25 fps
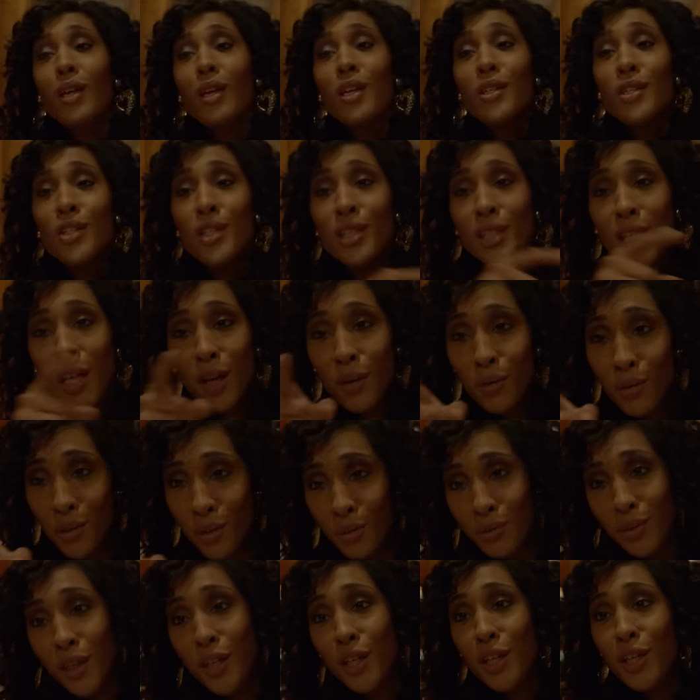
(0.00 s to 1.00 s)
She said, "Oh,
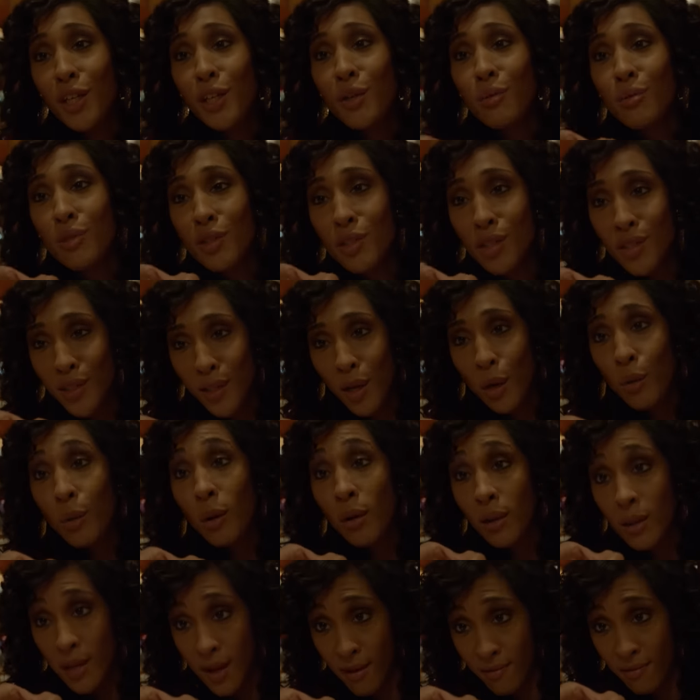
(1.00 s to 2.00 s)
you think you so
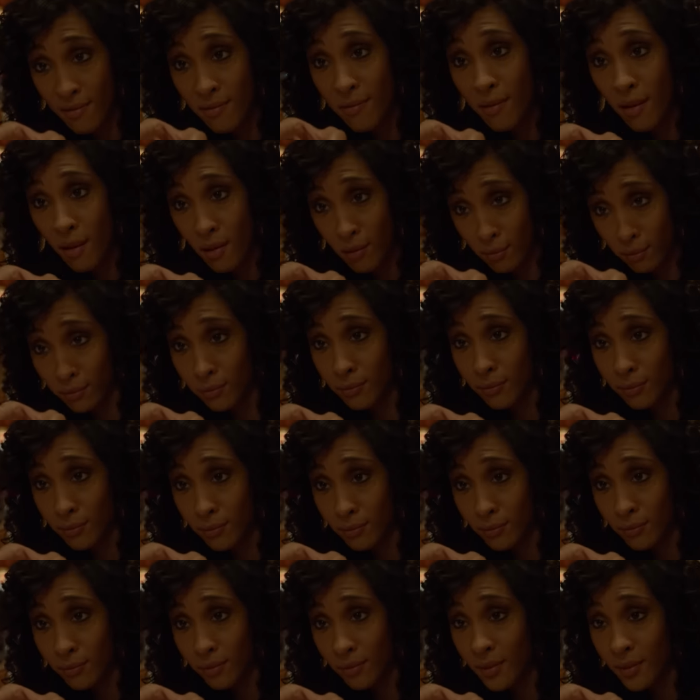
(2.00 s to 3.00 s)
clever.
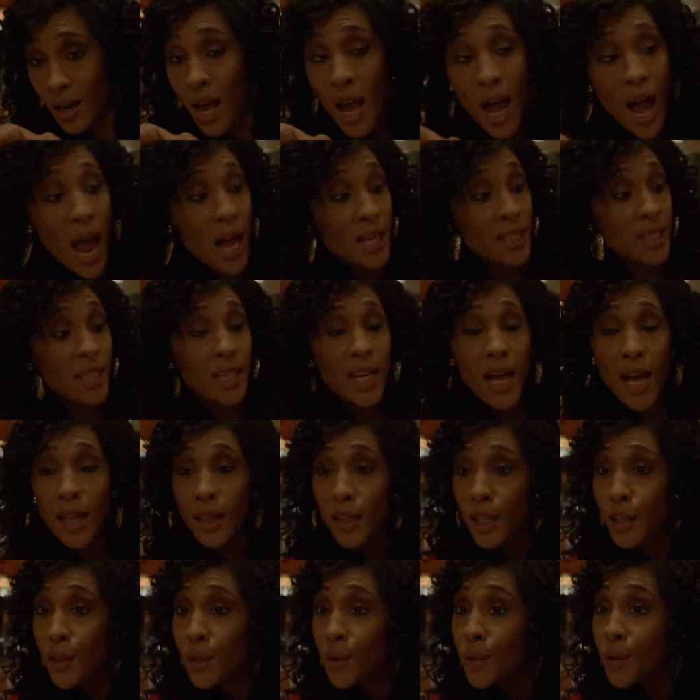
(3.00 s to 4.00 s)
I see
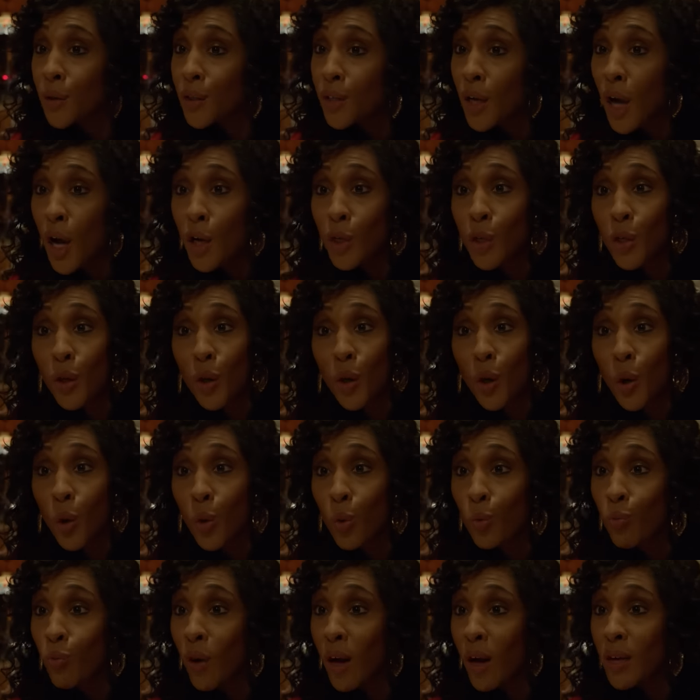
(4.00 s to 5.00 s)
that little young girl
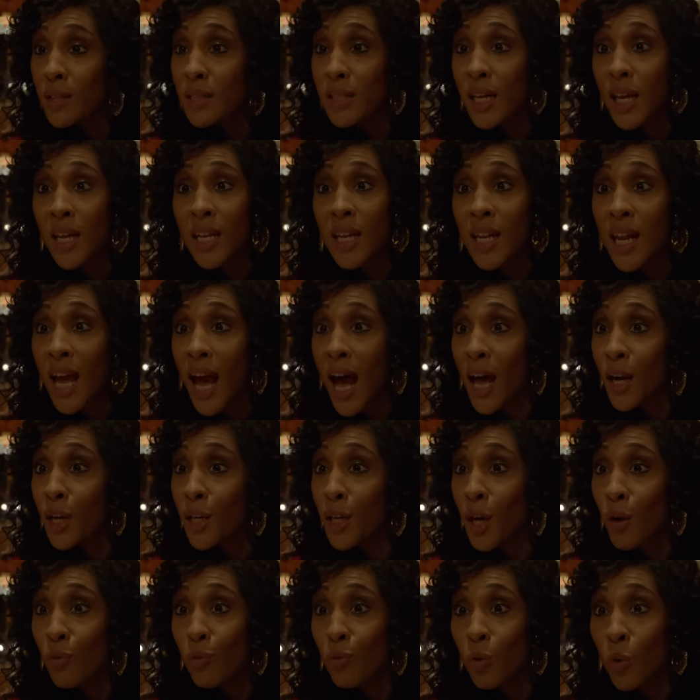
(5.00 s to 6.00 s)
who runs in and out of
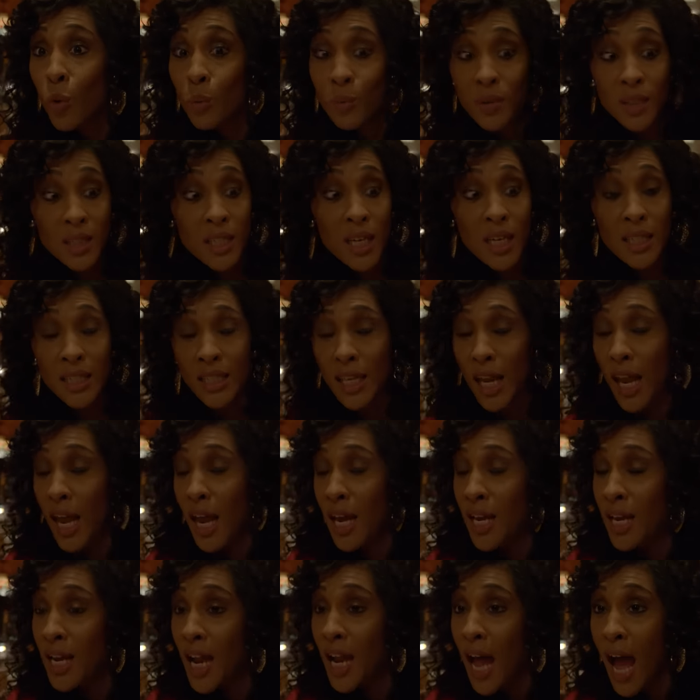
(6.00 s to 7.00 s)
your room, sneaks
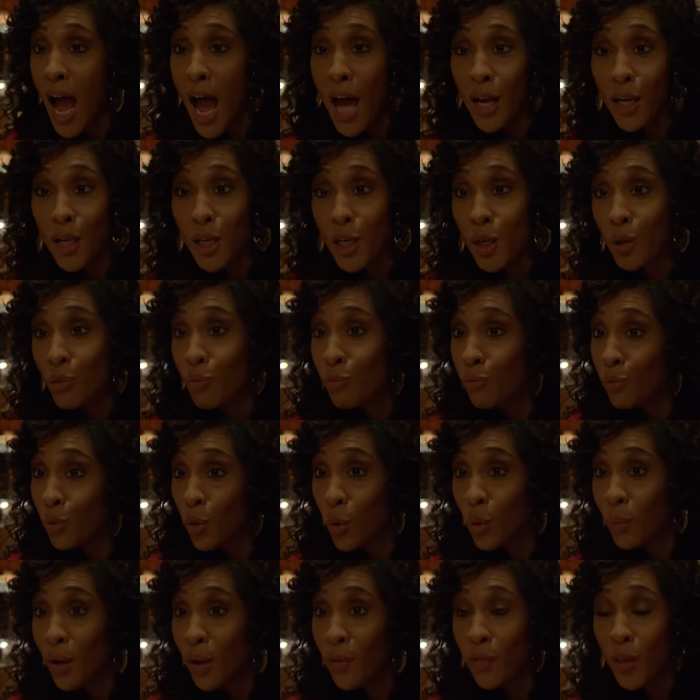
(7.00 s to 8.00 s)
in and out of your
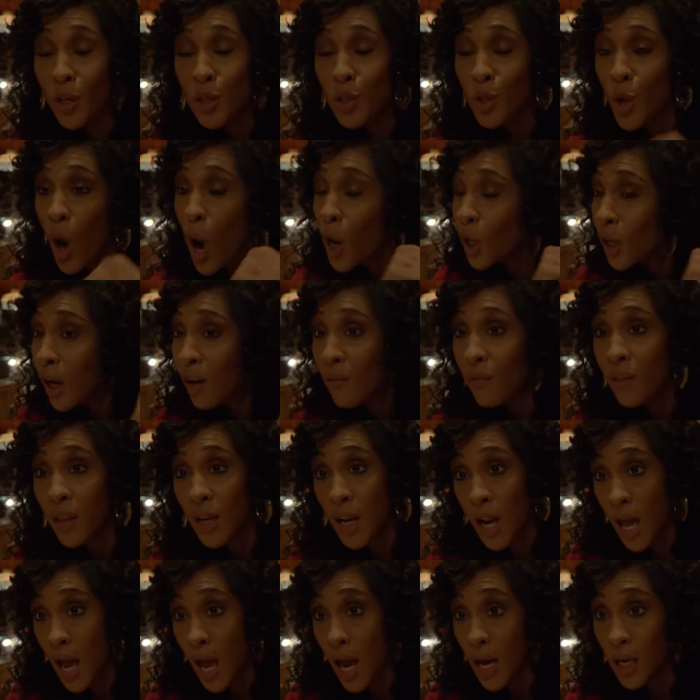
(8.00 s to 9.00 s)
room in the dark of the
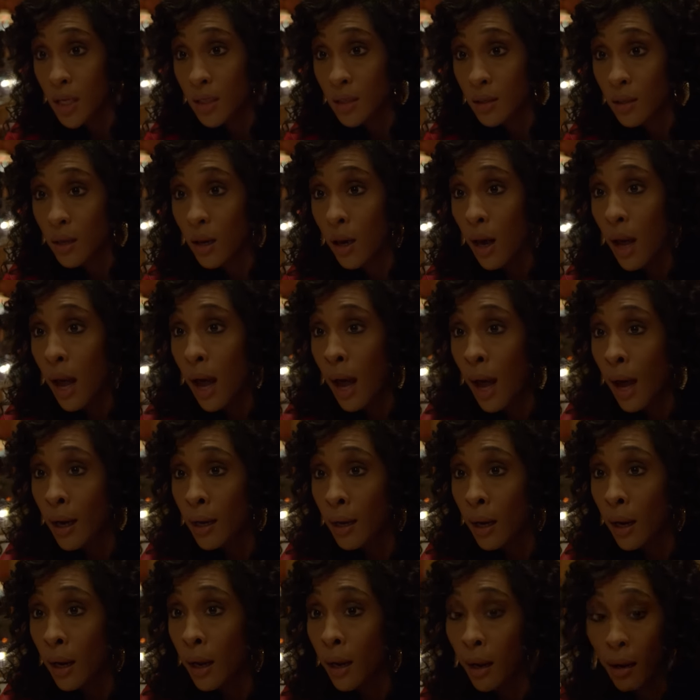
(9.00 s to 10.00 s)
night." I
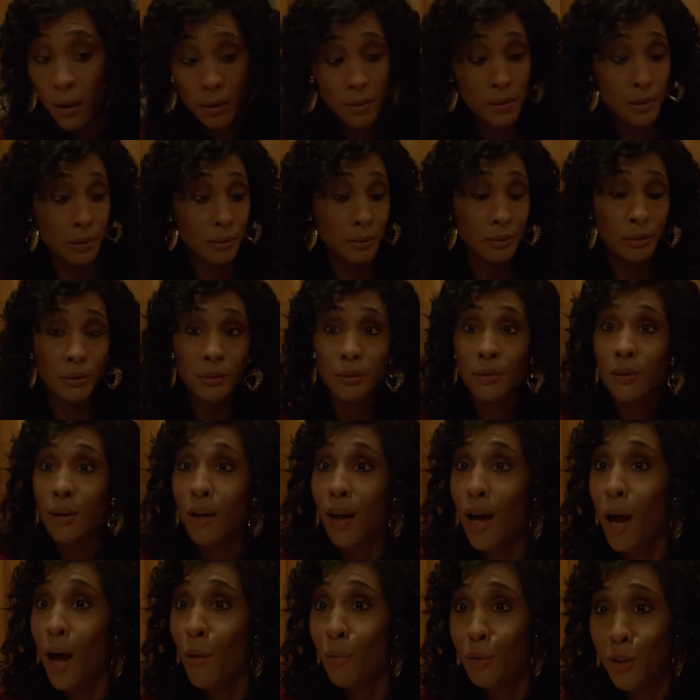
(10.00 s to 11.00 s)
gagged.
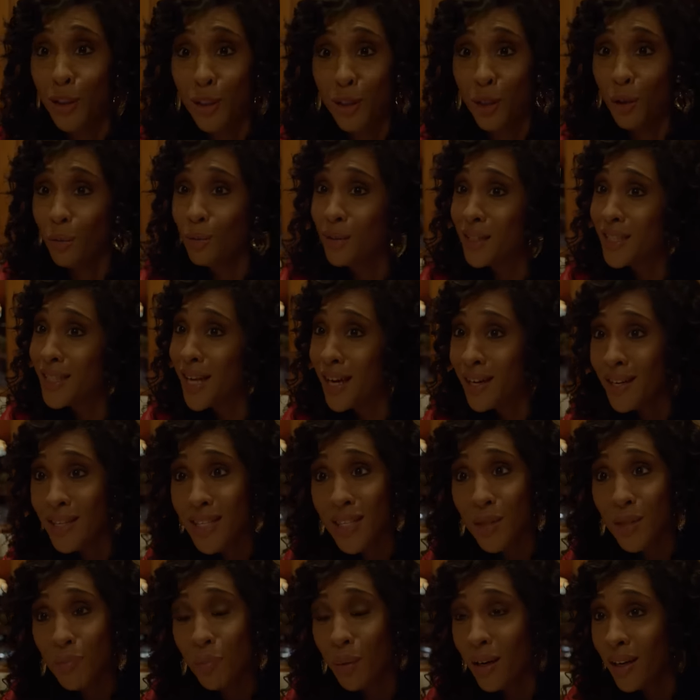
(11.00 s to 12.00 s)
I was too stunned to
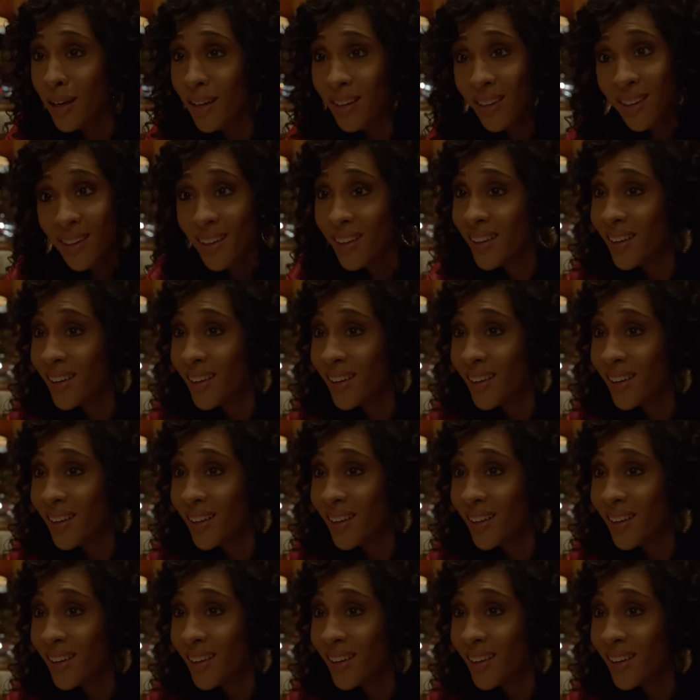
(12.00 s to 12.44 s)
speak.